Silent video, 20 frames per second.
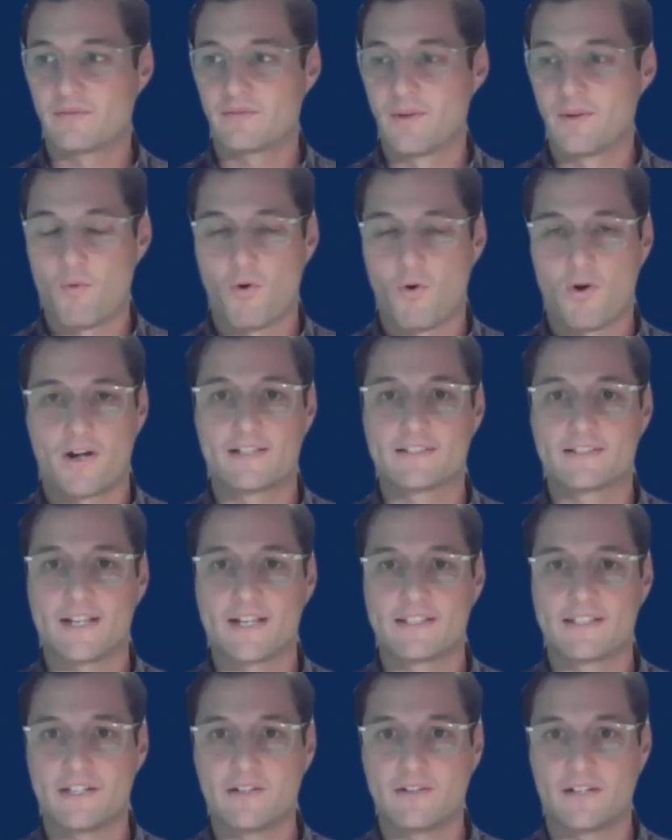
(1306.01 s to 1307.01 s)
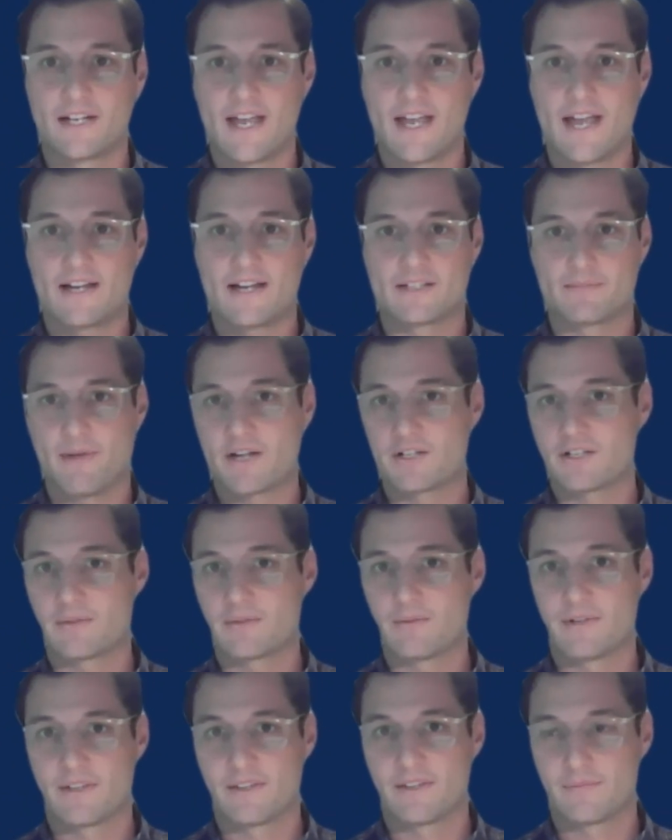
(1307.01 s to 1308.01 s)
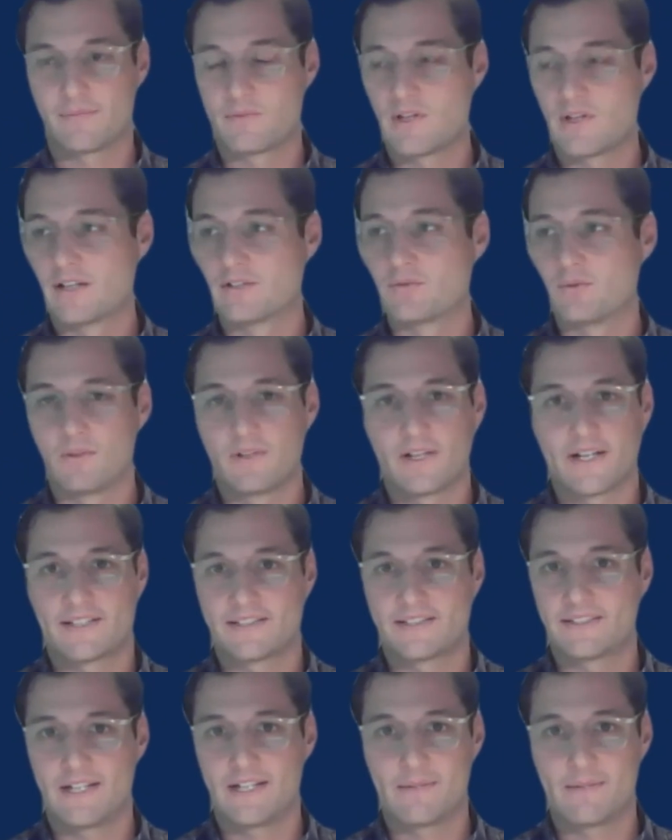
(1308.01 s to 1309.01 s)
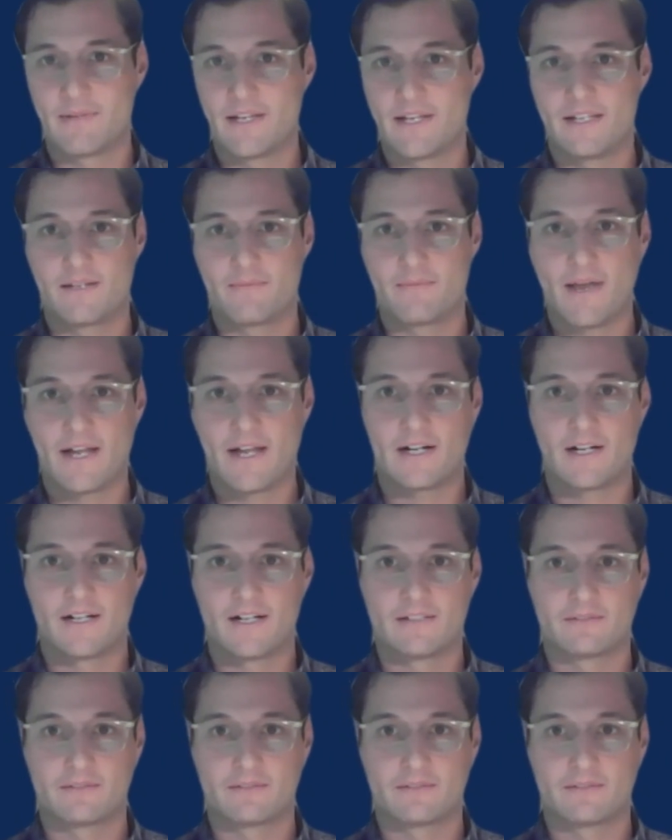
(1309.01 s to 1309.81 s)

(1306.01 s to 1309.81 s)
the more insights that you can get, especially with a tool like a CDP, the better.